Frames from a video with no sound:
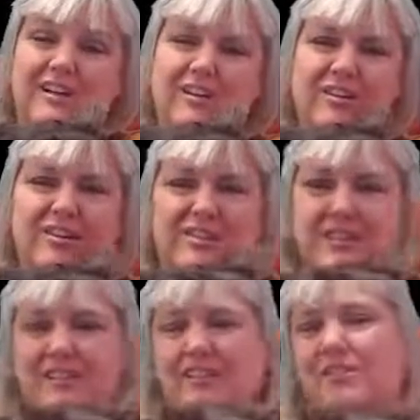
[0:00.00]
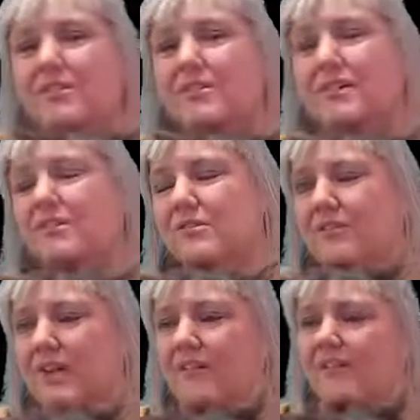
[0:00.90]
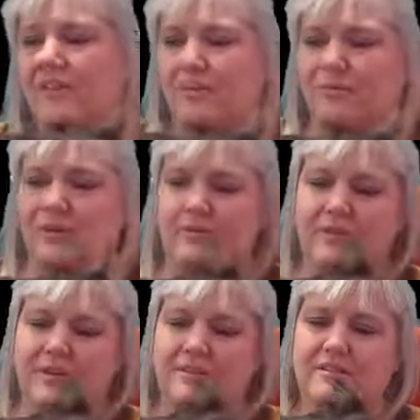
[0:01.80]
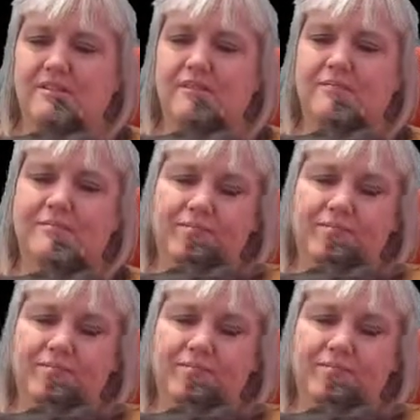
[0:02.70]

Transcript: the news goes on and everything about it. So,